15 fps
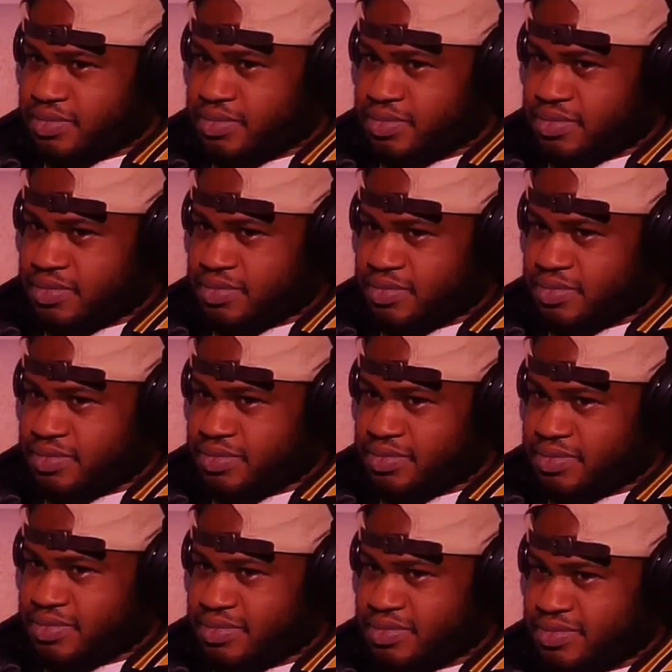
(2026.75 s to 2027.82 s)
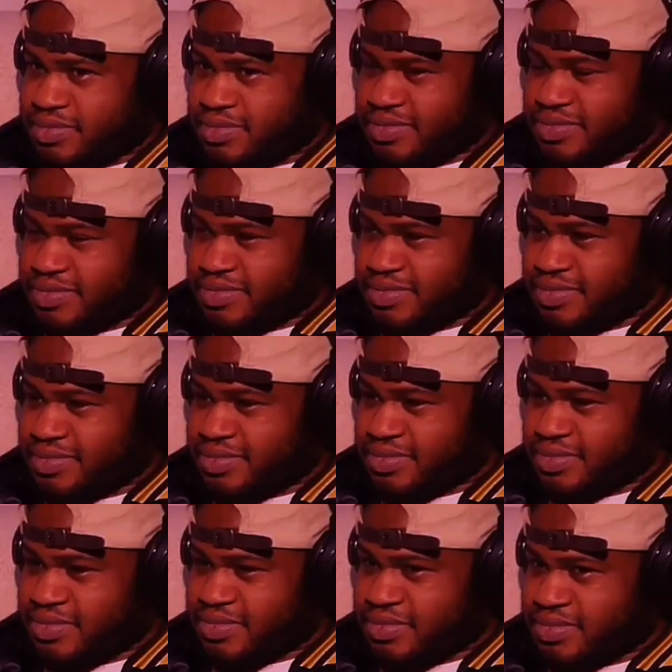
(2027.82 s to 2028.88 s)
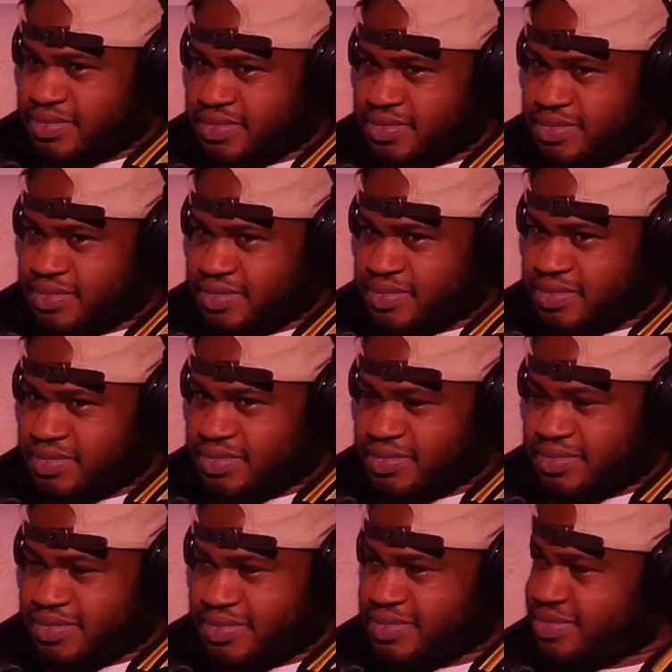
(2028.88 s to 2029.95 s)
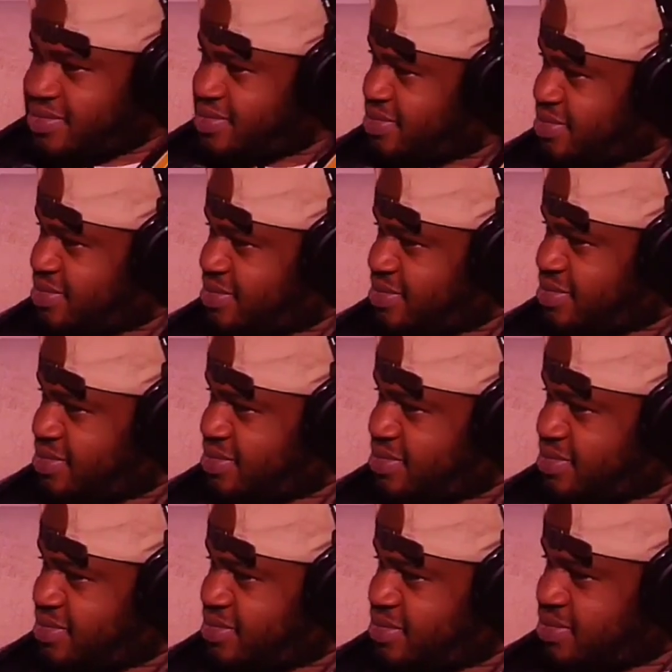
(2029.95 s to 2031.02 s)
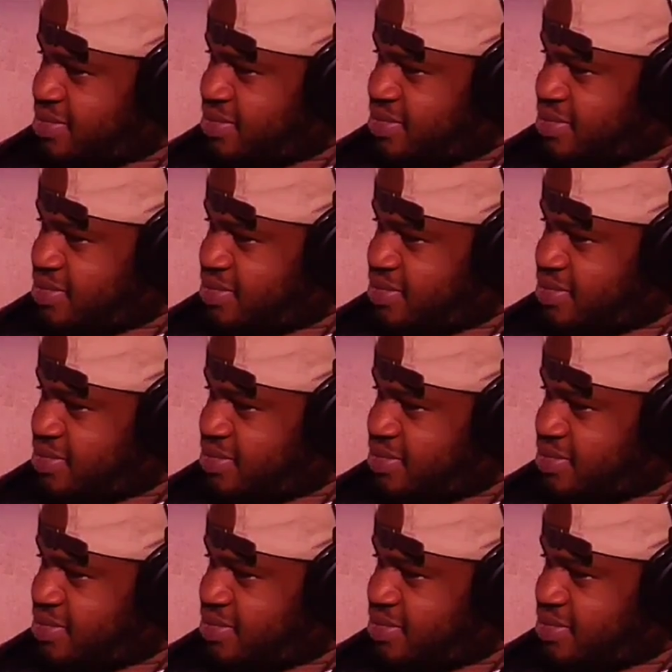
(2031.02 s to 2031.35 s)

(silent)